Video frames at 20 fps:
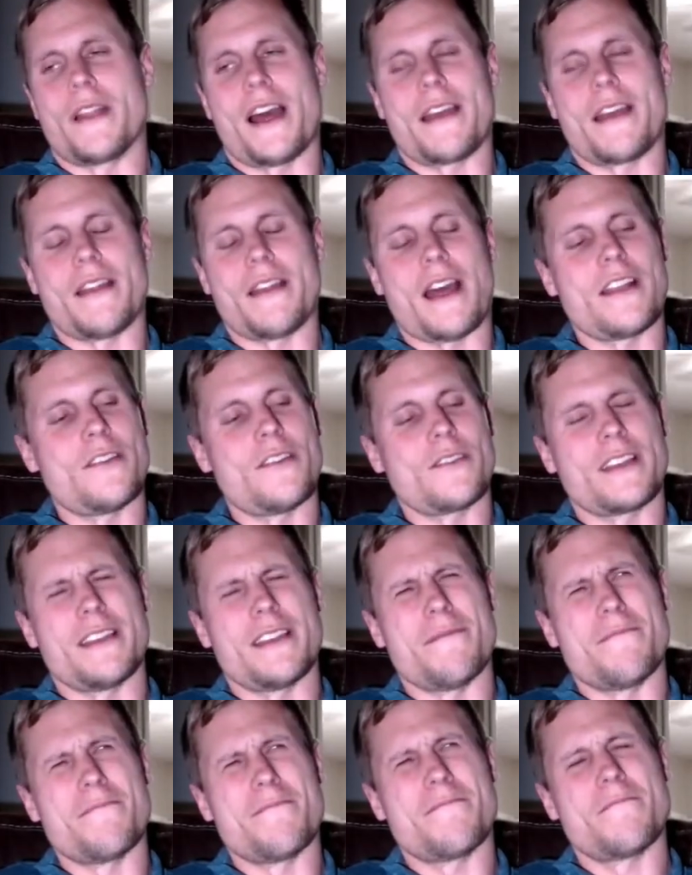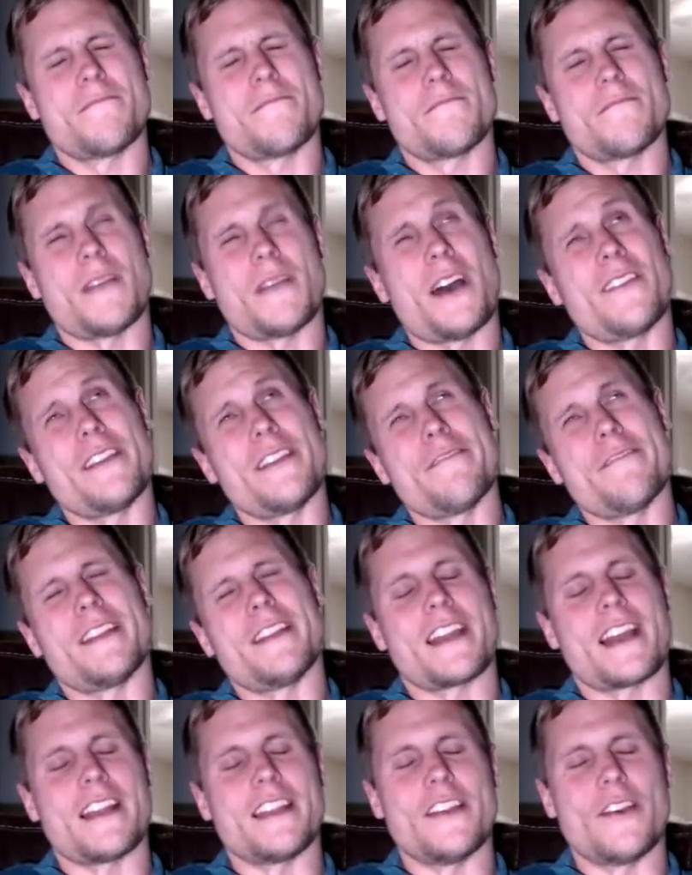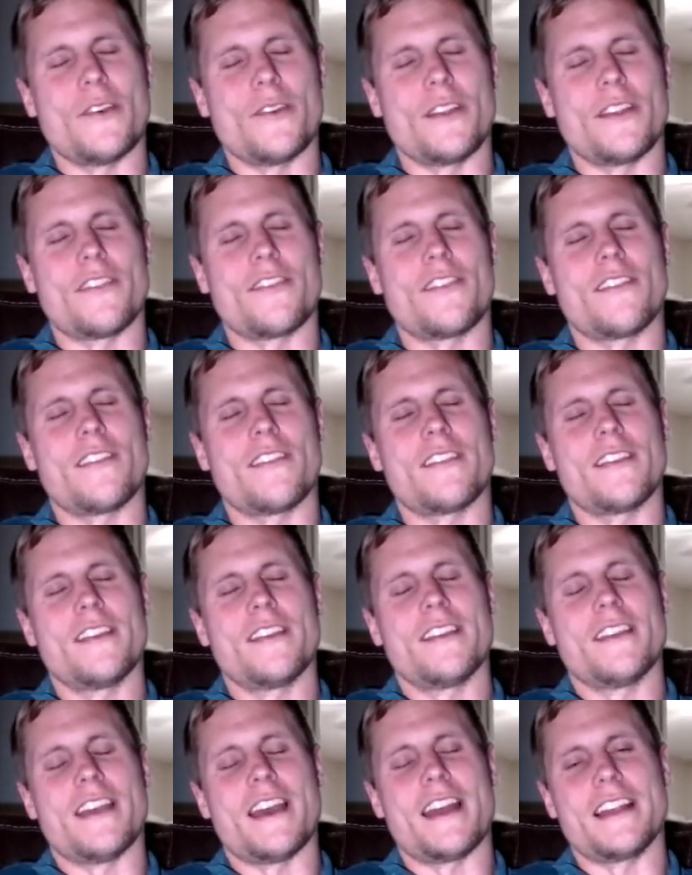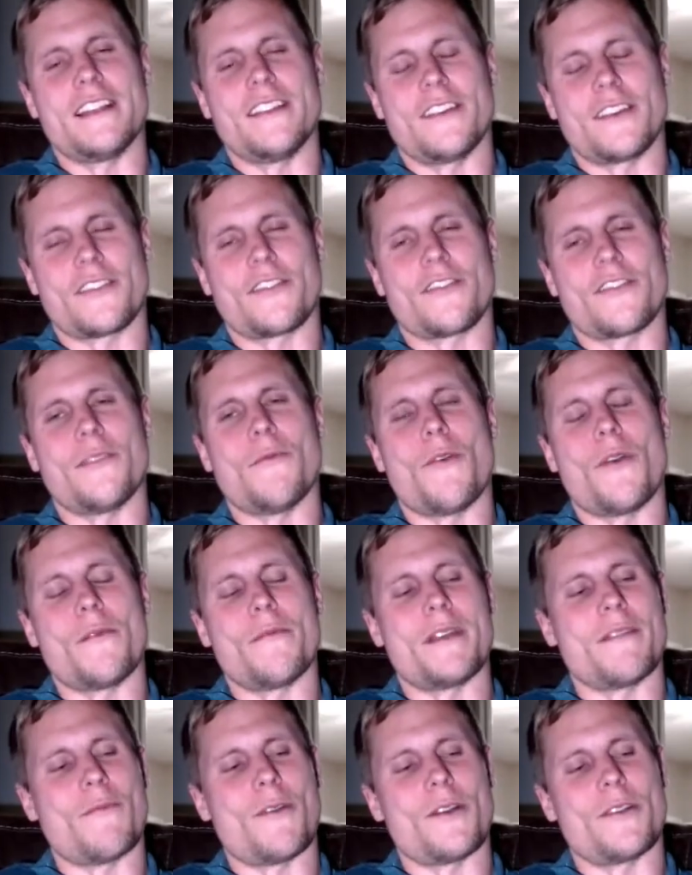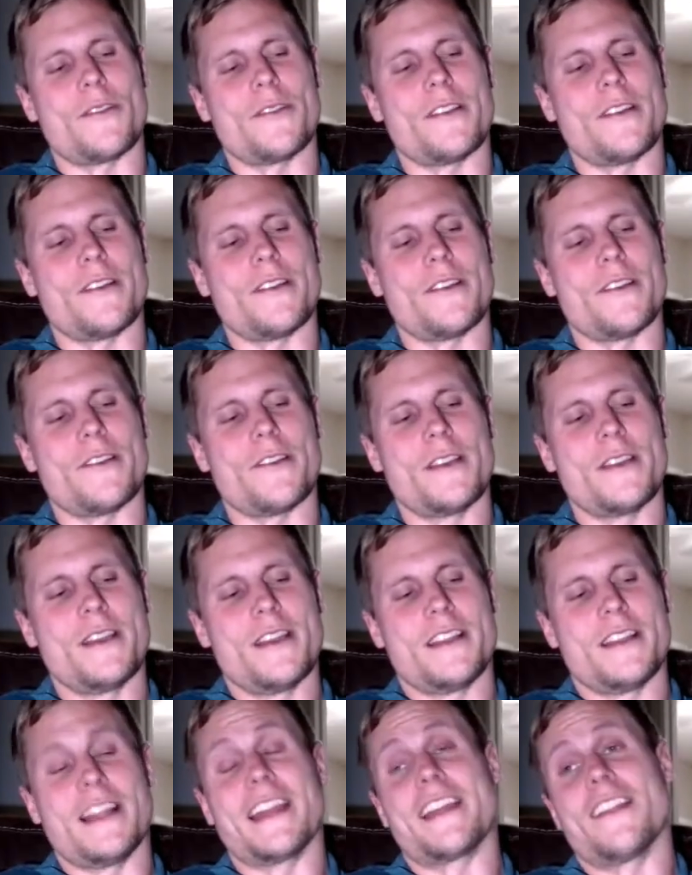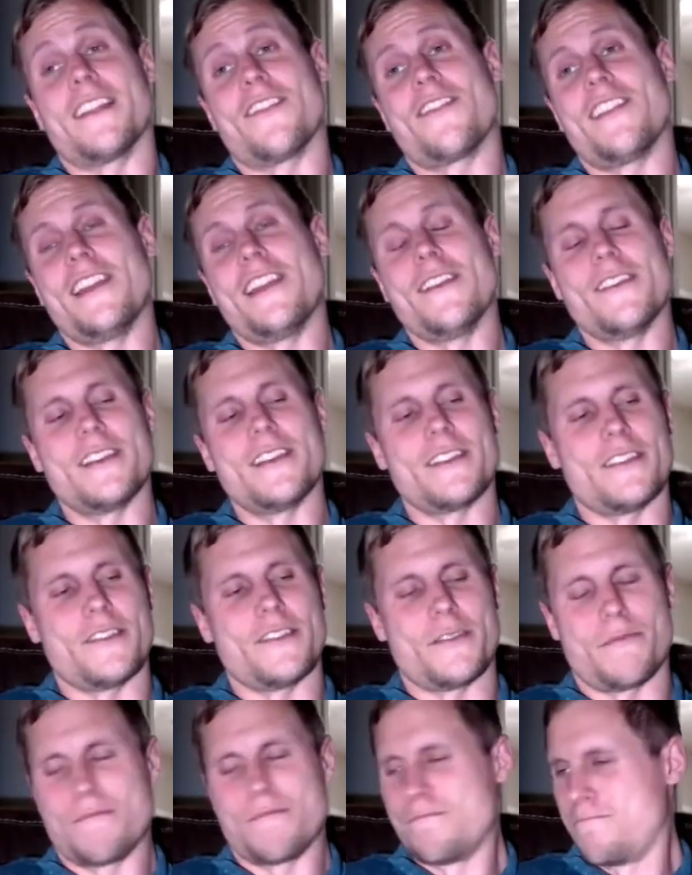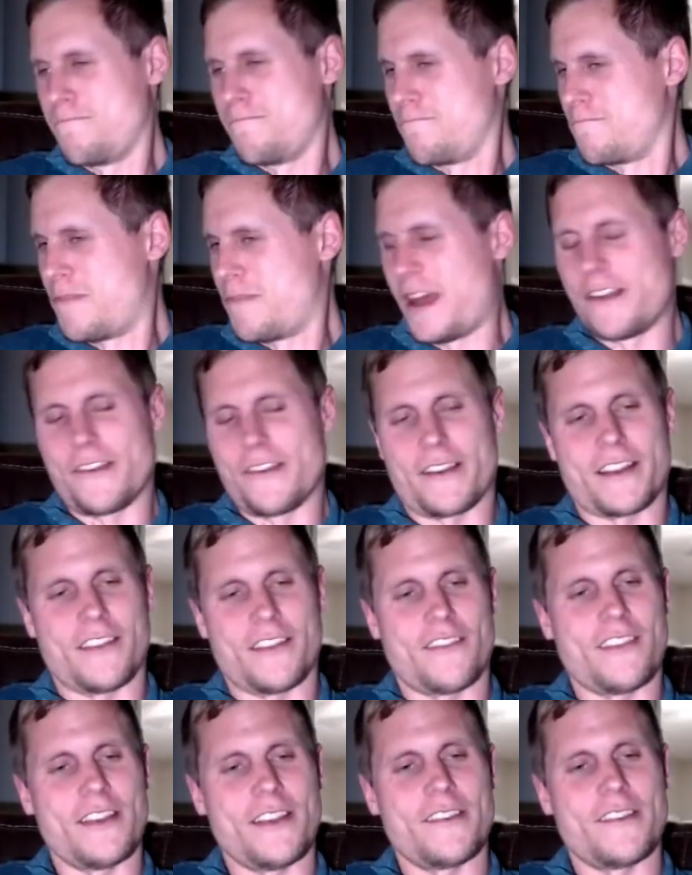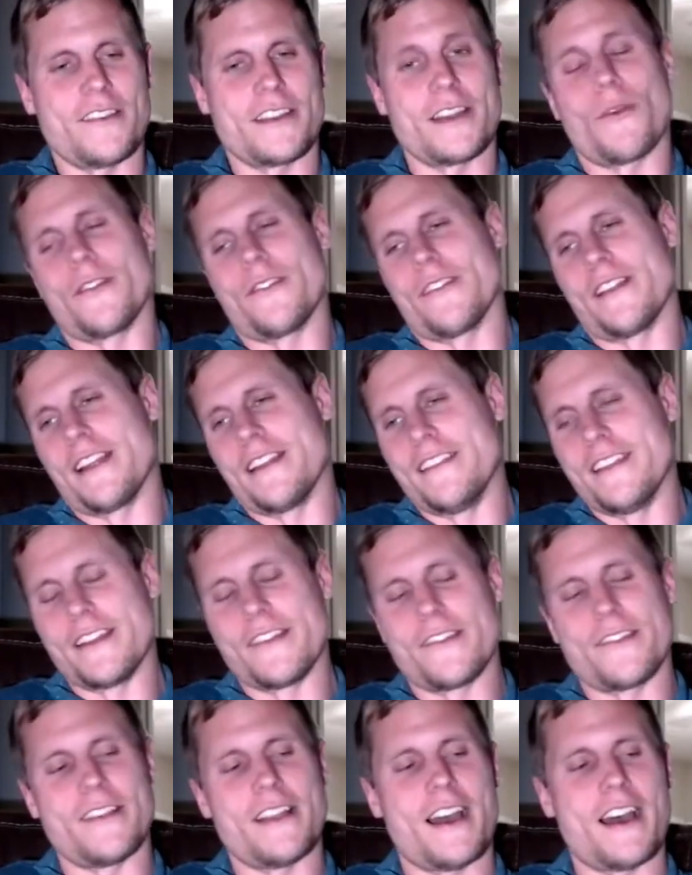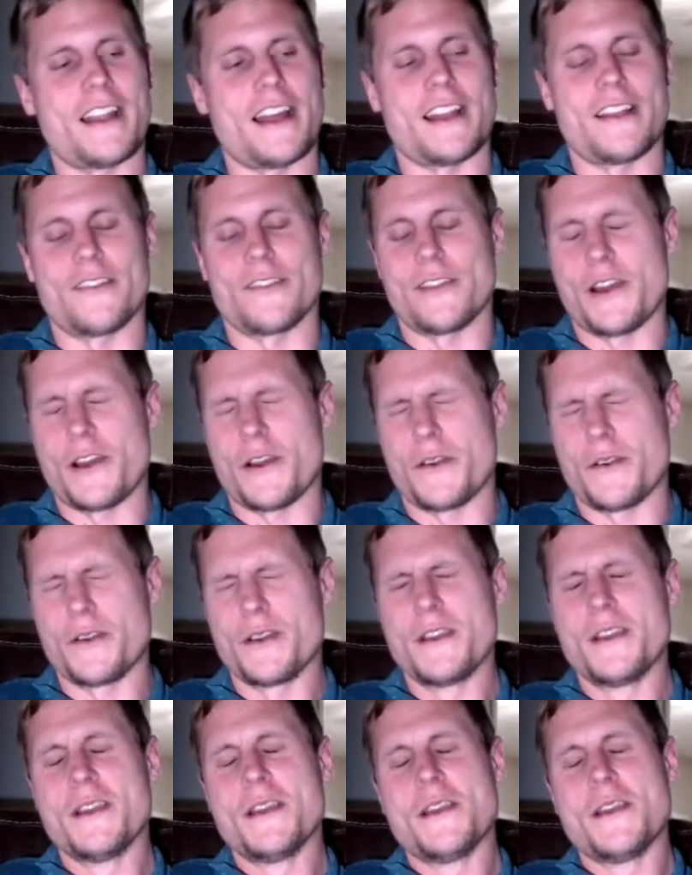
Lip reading: I don't even think I noticed any looks from women, whether they conceal it, they're better at concealing it, whether they did or not, I don't know.